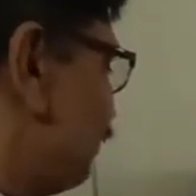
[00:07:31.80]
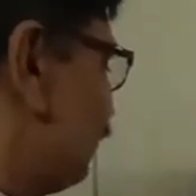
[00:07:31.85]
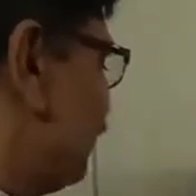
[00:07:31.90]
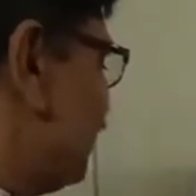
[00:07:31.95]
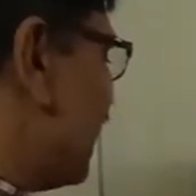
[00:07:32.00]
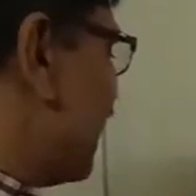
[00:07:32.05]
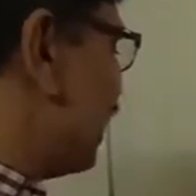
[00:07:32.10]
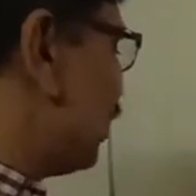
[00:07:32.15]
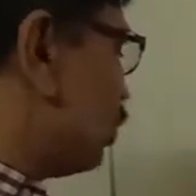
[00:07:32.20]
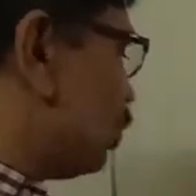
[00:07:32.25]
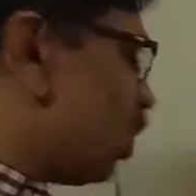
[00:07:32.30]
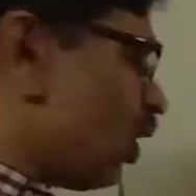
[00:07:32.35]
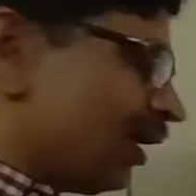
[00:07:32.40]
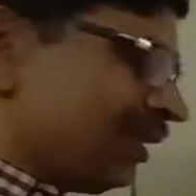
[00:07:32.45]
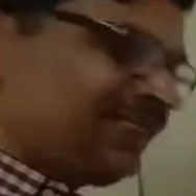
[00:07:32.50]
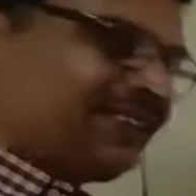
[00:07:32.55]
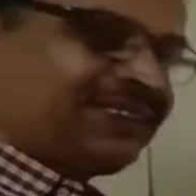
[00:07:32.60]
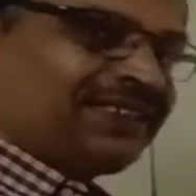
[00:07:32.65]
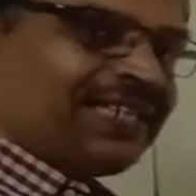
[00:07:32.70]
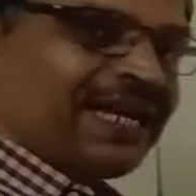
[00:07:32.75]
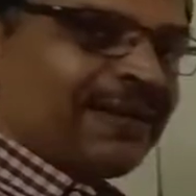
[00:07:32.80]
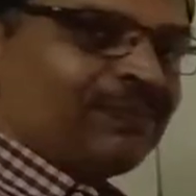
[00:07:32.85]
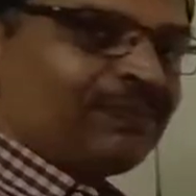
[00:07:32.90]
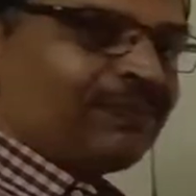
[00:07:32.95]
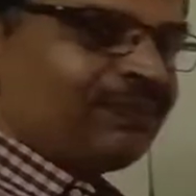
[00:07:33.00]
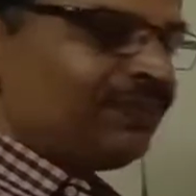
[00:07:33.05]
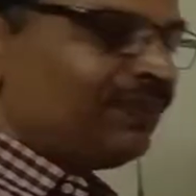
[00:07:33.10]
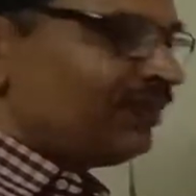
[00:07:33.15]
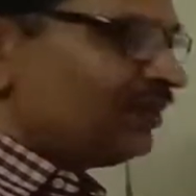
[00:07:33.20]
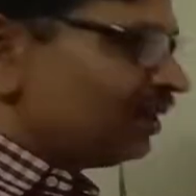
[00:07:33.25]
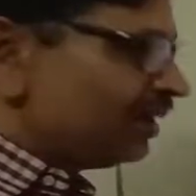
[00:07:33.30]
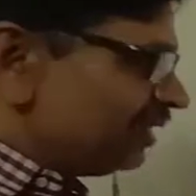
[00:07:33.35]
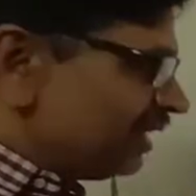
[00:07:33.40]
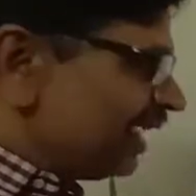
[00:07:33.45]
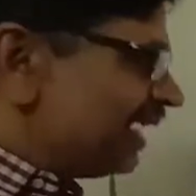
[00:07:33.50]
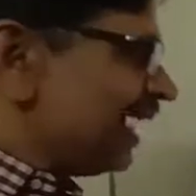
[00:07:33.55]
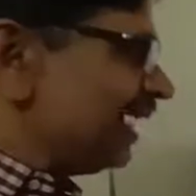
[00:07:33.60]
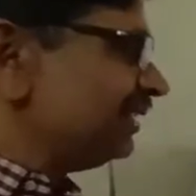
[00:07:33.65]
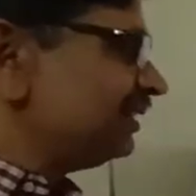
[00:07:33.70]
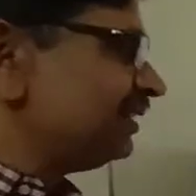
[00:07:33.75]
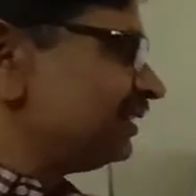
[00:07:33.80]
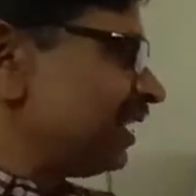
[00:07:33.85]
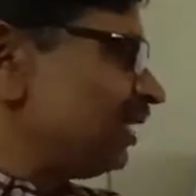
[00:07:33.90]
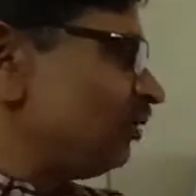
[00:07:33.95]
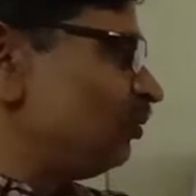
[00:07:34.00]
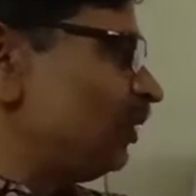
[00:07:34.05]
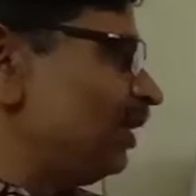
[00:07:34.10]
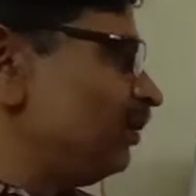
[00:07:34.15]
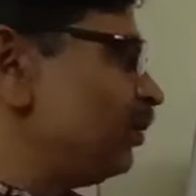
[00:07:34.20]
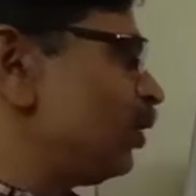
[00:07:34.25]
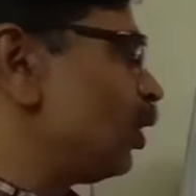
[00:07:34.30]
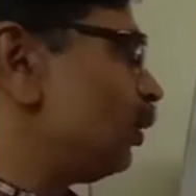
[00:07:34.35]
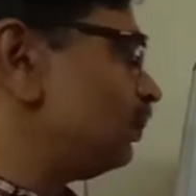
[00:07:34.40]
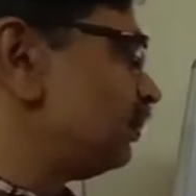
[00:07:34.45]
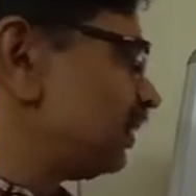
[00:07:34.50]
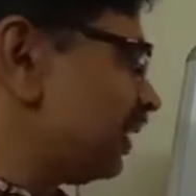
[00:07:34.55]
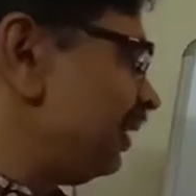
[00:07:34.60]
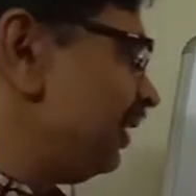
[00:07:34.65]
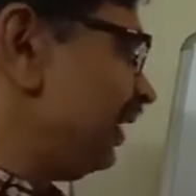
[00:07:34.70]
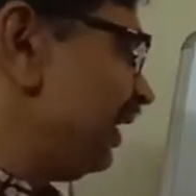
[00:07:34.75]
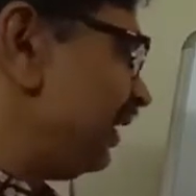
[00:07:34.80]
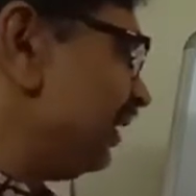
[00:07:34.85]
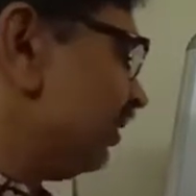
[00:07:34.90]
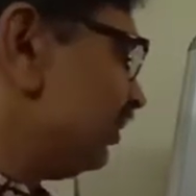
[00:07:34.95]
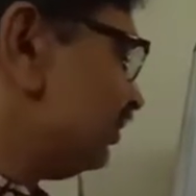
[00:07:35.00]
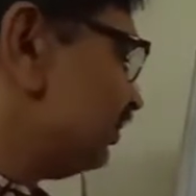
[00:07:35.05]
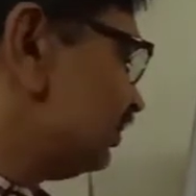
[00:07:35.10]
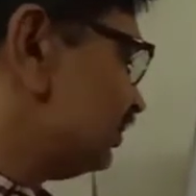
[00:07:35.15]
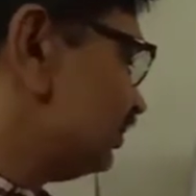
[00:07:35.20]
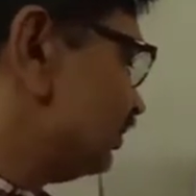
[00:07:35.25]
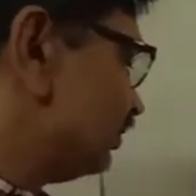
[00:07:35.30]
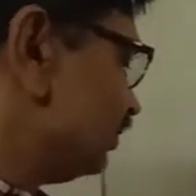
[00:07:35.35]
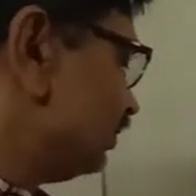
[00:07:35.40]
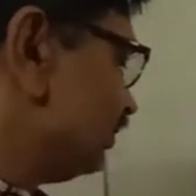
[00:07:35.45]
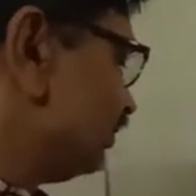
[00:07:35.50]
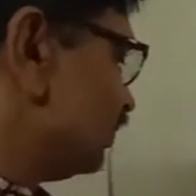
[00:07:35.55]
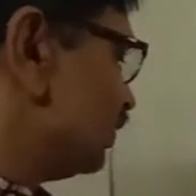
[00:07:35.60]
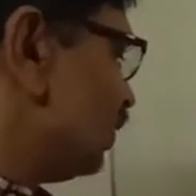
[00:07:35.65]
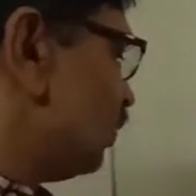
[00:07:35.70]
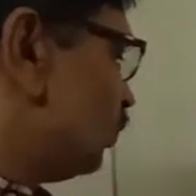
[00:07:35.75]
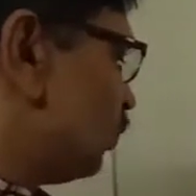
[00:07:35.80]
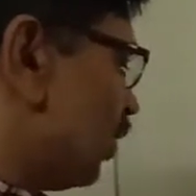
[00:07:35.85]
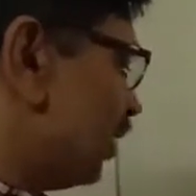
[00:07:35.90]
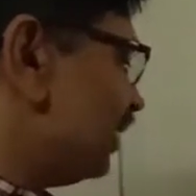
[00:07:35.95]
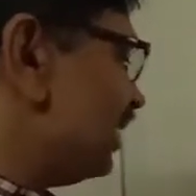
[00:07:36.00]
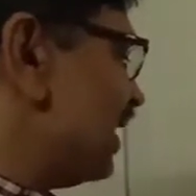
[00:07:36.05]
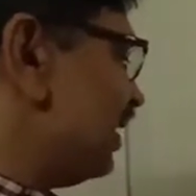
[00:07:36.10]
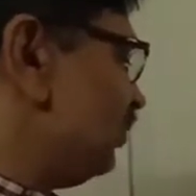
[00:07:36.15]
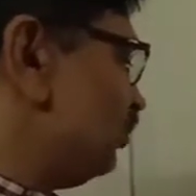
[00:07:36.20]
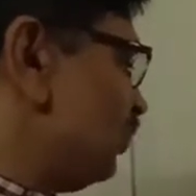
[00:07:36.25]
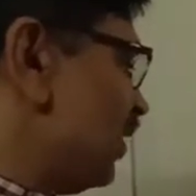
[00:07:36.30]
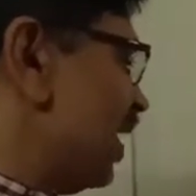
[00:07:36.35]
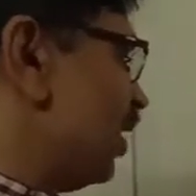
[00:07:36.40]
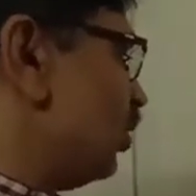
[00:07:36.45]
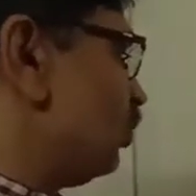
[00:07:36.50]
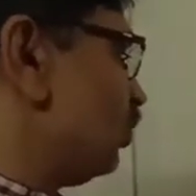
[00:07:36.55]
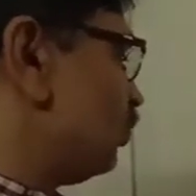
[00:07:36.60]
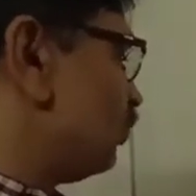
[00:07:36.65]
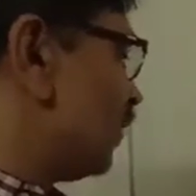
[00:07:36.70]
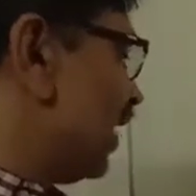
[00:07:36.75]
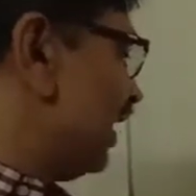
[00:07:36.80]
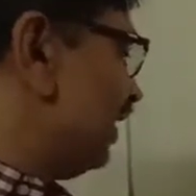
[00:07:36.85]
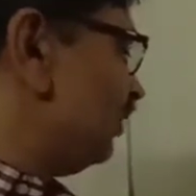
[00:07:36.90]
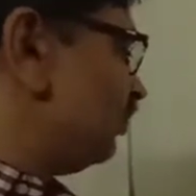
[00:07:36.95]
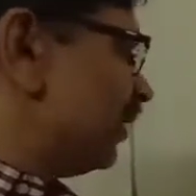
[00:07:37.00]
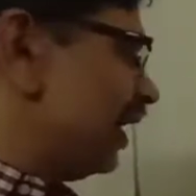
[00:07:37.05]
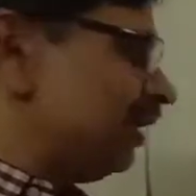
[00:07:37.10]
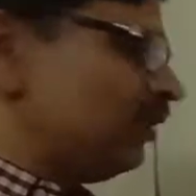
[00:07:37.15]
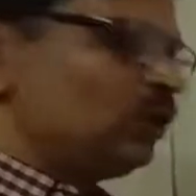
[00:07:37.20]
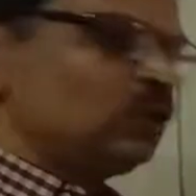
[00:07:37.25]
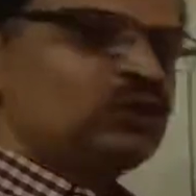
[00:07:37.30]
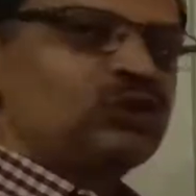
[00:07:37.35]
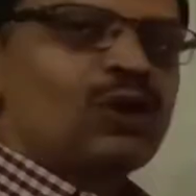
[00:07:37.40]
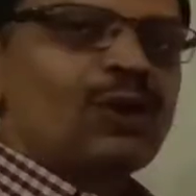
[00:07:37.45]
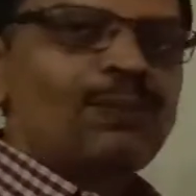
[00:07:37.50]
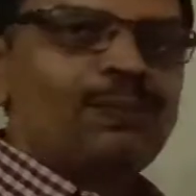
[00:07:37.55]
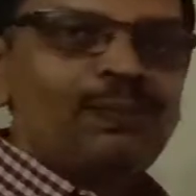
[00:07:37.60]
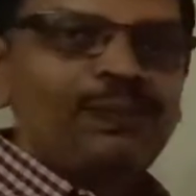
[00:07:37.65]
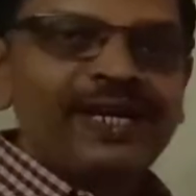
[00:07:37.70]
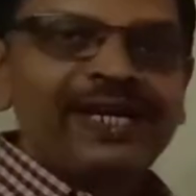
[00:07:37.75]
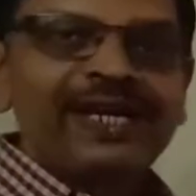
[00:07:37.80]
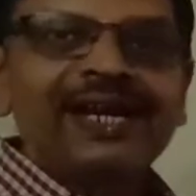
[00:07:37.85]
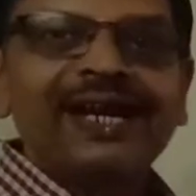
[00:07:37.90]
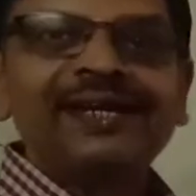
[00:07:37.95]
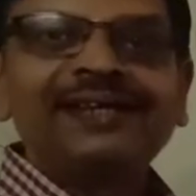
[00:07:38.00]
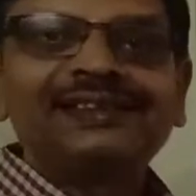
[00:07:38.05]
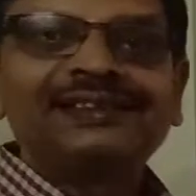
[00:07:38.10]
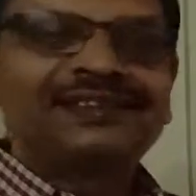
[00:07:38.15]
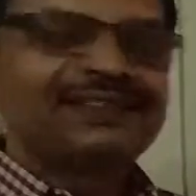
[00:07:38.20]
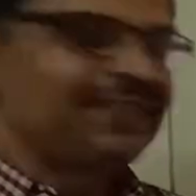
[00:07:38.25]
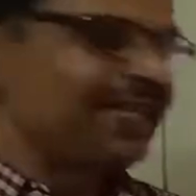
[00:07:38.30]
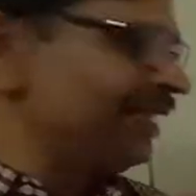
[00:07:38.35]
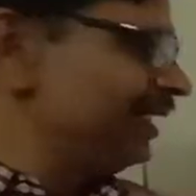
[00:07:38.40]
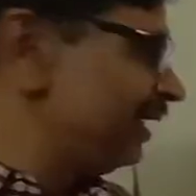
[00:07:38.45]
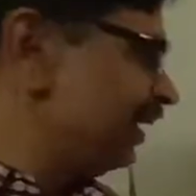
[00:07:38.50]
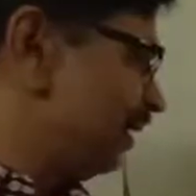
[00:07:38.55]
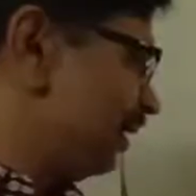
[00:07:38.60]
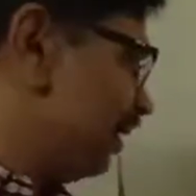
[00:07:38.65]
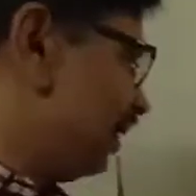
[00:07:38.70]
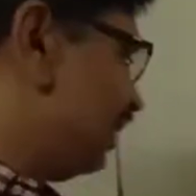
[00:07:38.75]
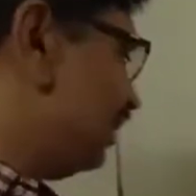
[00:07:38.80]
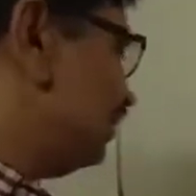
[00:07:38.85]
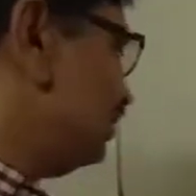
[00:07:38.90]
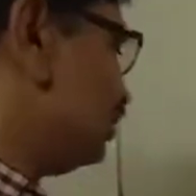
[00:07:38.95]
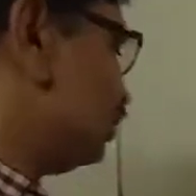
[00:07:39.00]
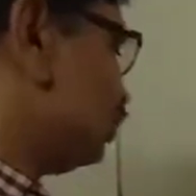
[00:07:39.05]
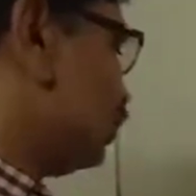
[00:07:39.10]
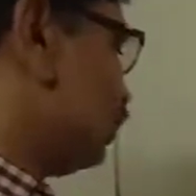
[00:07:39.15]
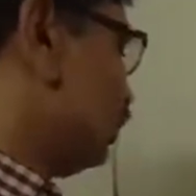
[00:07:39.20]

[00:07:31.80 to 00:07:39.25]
they are not same, then answer will be option D. For that we have to find values of B and C also.